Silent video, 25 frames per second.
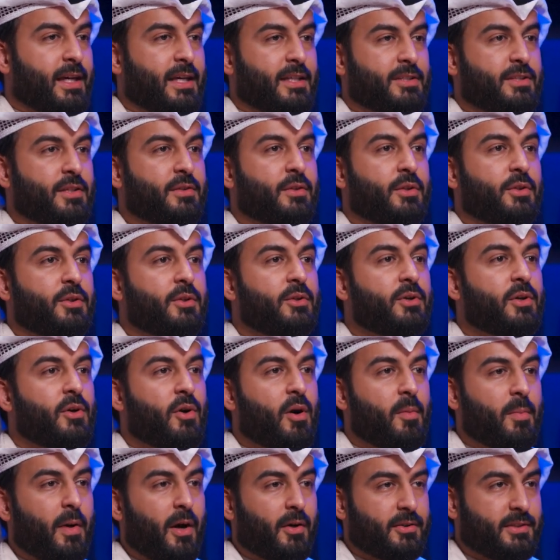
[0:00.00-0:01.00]
It's either you
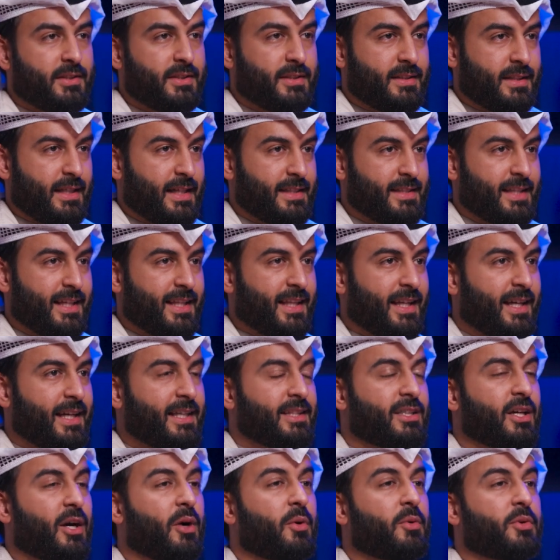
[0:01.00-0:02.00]
know about it as a
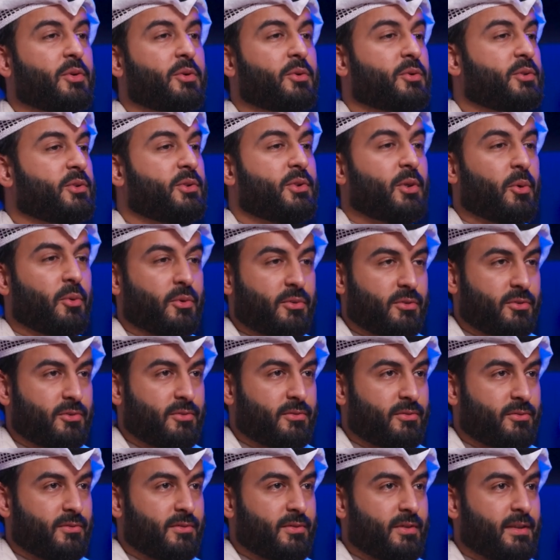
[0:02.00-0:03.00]
client or you
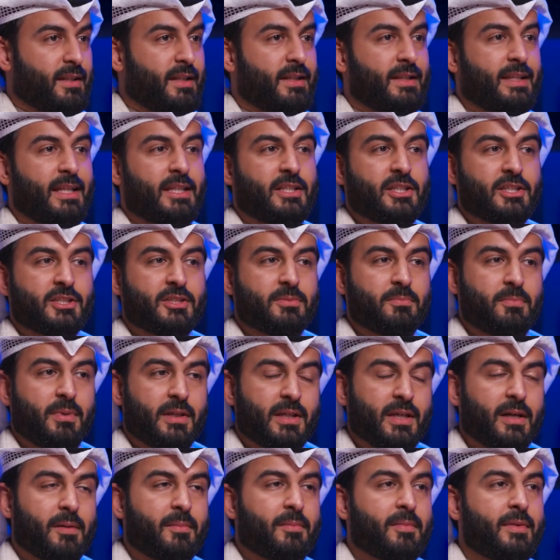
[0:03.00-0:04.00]
don't. They just
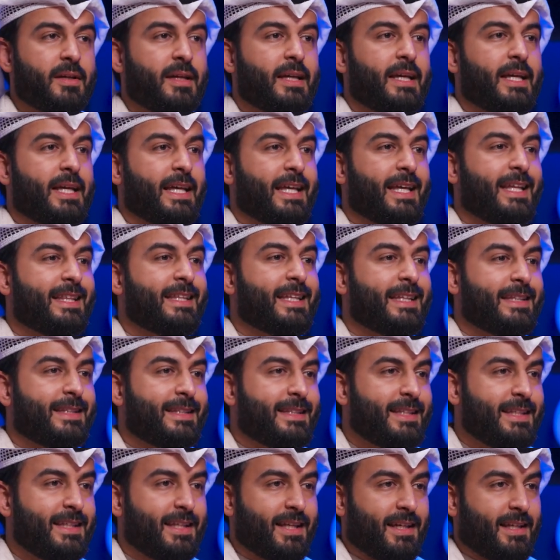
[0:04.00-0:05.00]
become in the
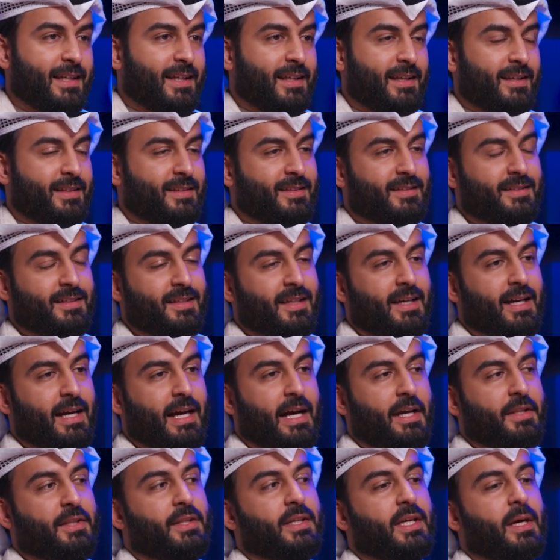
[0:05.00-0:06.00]
DNA.
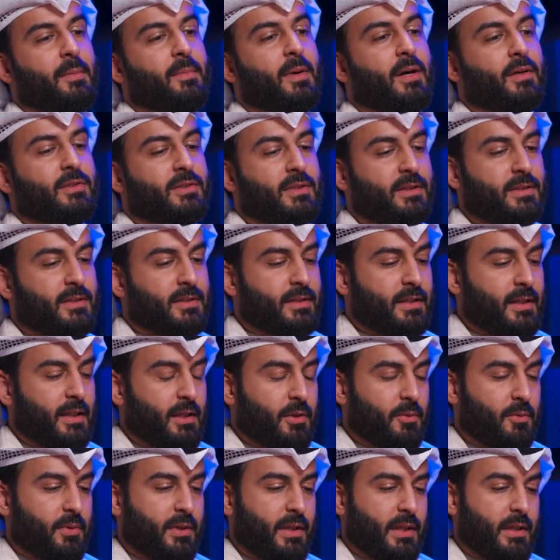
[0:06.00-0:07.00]
I think about it
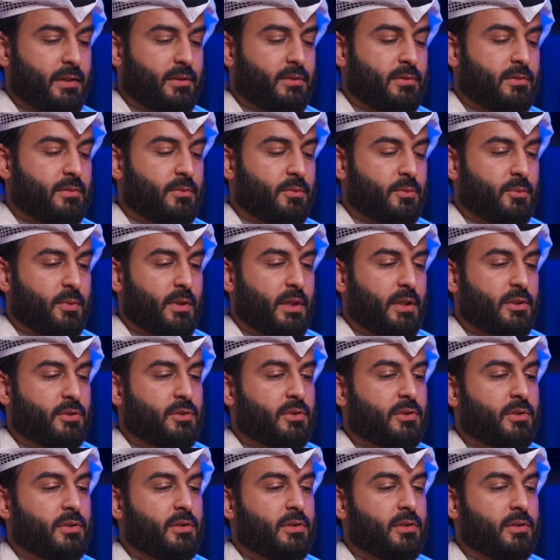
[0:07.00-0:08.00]
when I
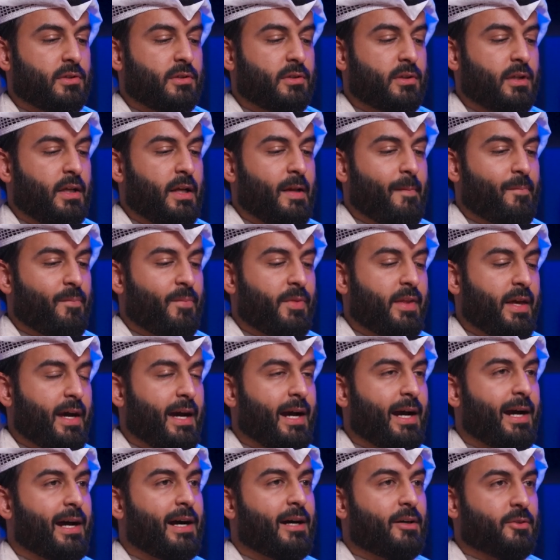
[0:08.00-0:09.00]
turn the
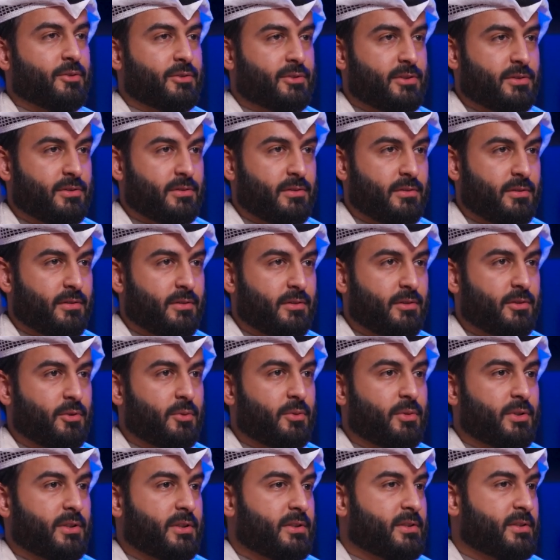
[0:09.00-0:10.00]
house
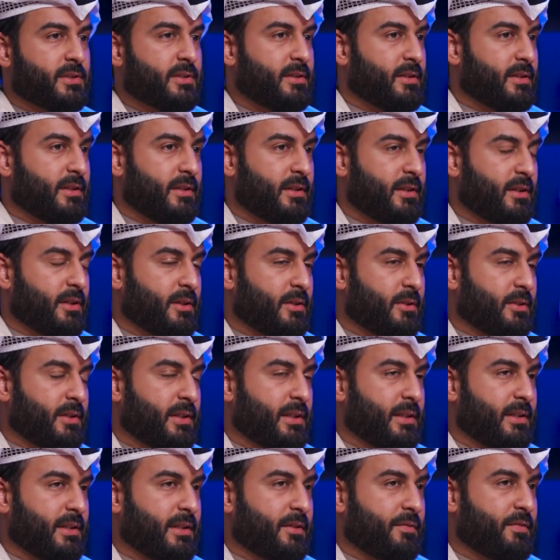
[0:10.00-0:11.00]
towards, you know,
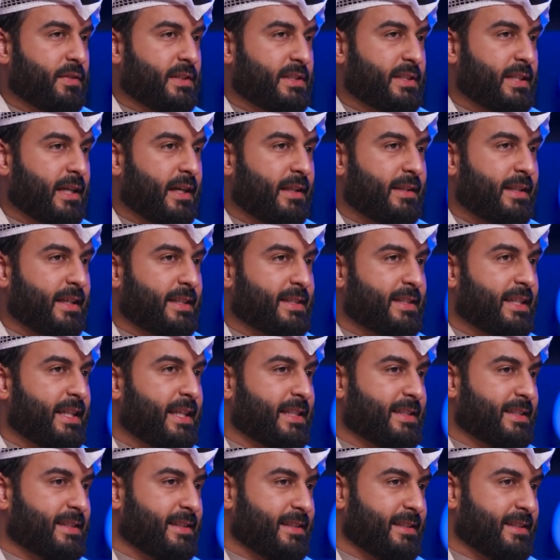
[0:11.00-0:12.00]
the facade that's
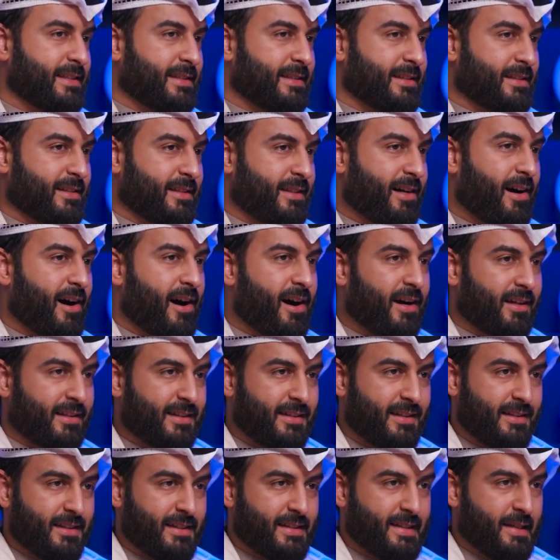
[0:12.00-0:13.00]
less
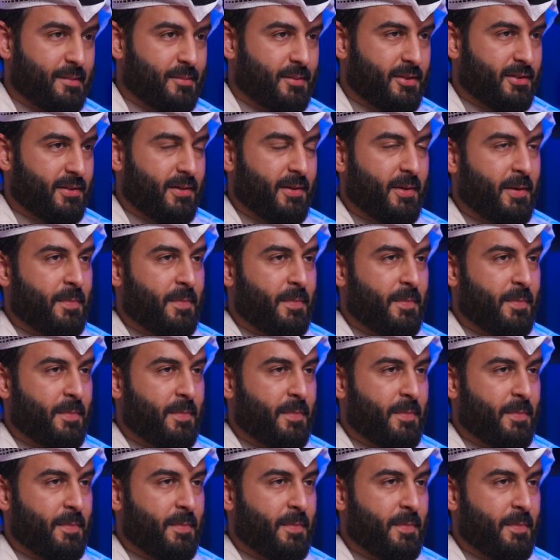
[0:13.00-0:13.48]
hot in the summer,